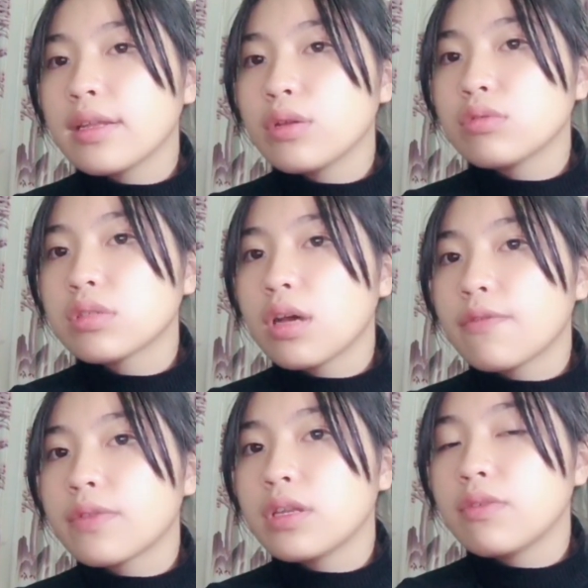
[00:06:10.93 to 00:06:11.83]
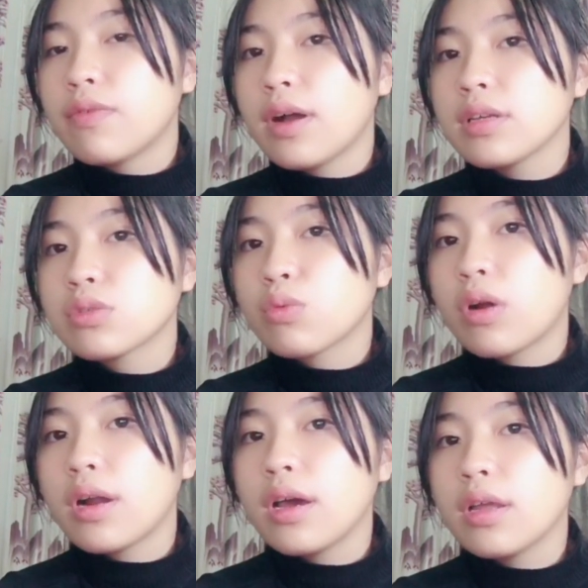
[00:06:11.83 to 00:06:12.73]
use of the device
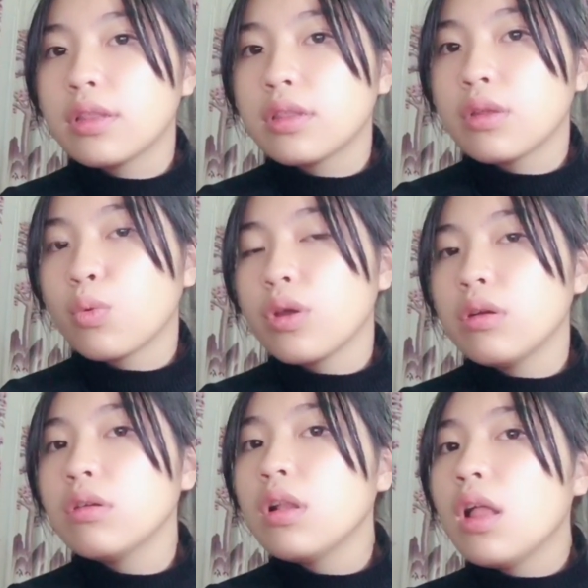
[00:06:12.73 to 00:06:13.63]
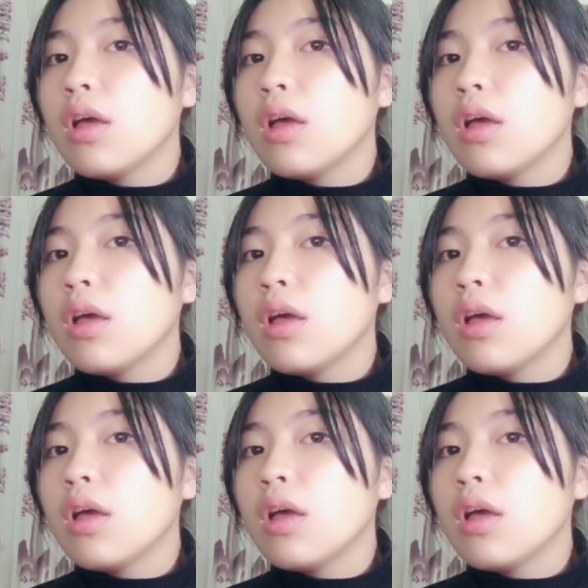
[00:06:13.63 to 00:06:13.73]
while at the wheel.